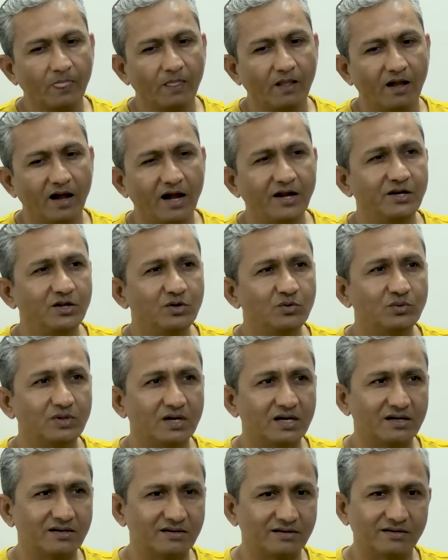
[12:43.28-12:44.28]
I knew
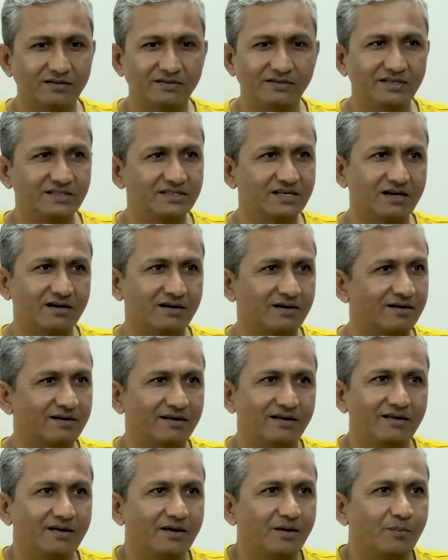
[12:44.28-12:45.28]
that these
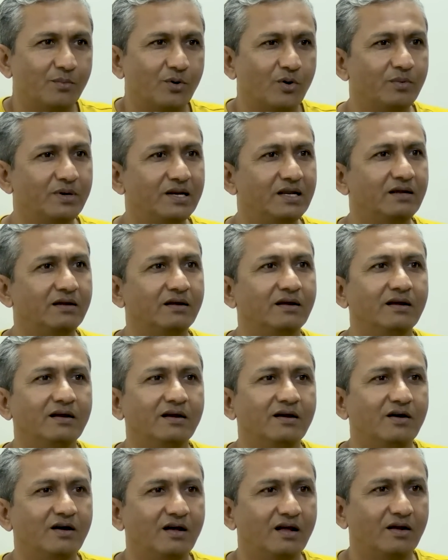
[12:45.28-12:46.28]
are probably
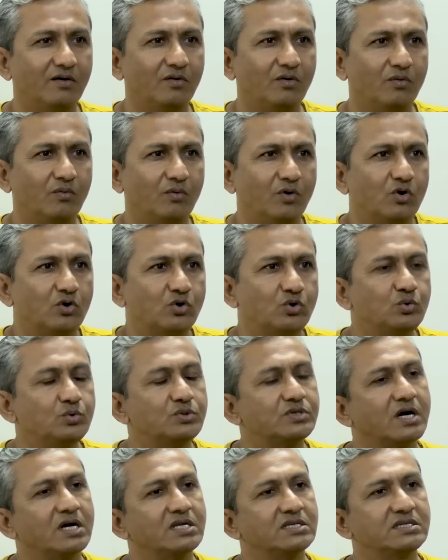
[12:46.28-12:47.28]
1 or 2
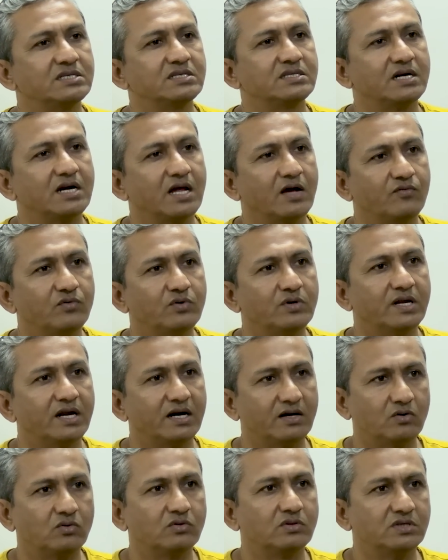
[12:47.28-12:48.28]
chances that I would
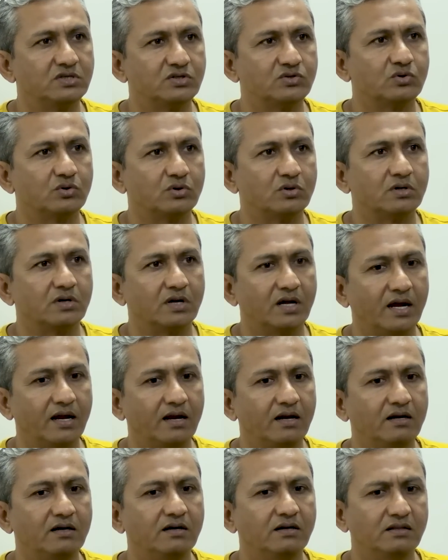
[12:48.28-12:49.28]
get on this tour.
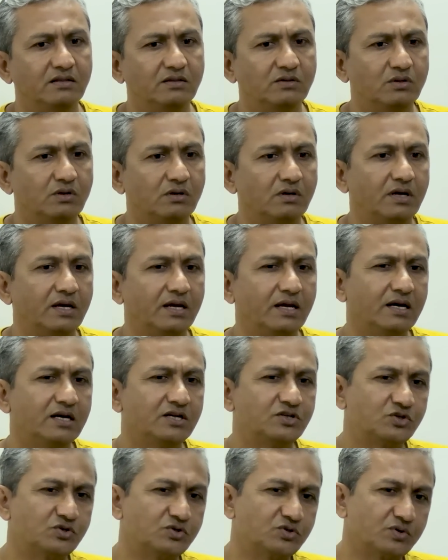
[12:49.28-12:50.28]
And the
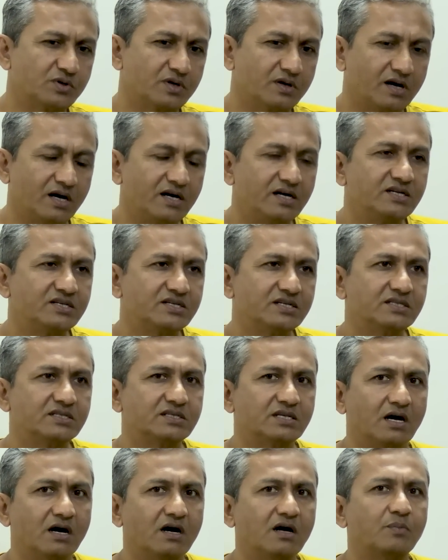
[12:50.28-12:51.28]
English
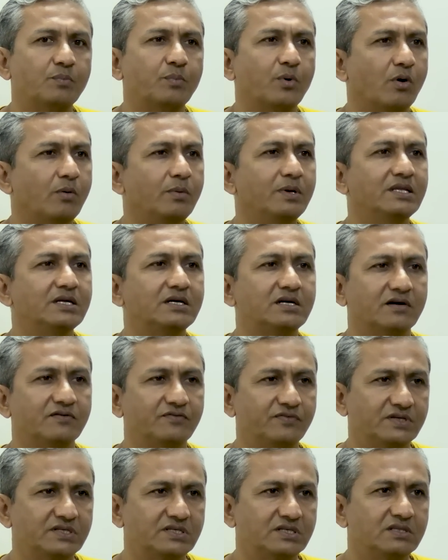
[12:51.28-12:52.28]
conditions are probably the
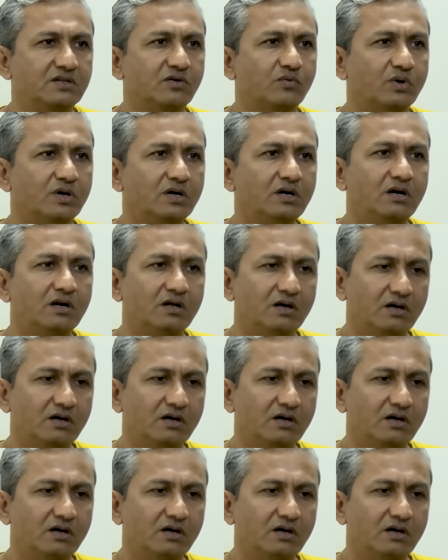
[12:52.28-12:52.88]
toughest in the world.